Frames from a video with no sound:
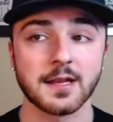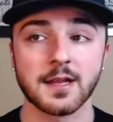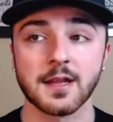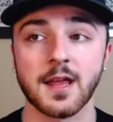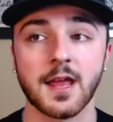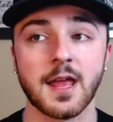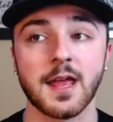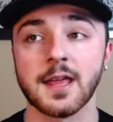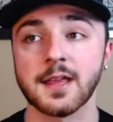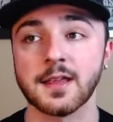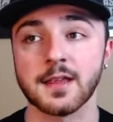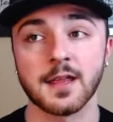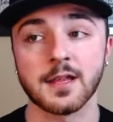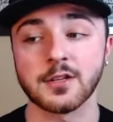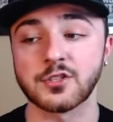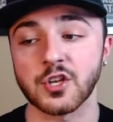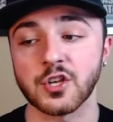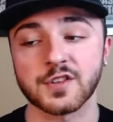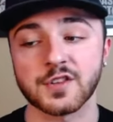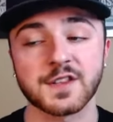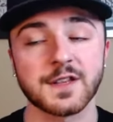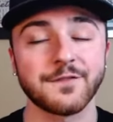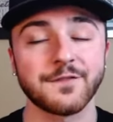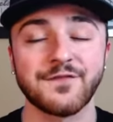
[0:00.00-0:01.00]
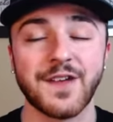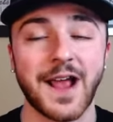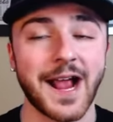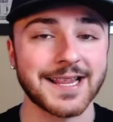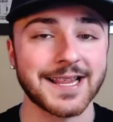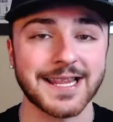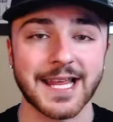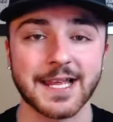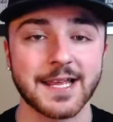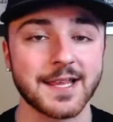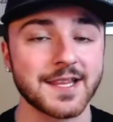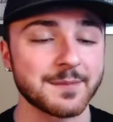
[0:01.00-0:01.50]
It's just the
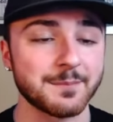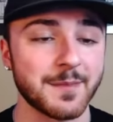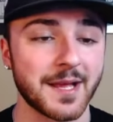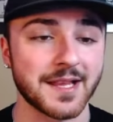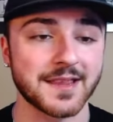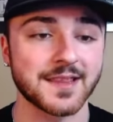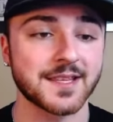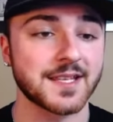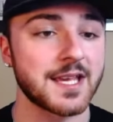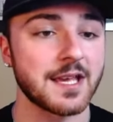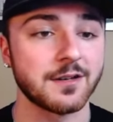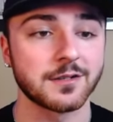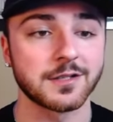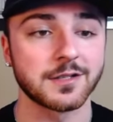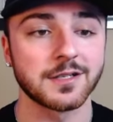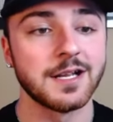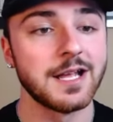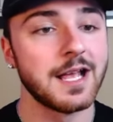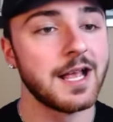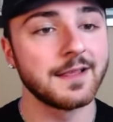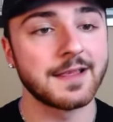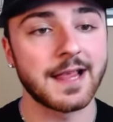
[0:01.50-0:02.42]
fact that he's a Mets killer.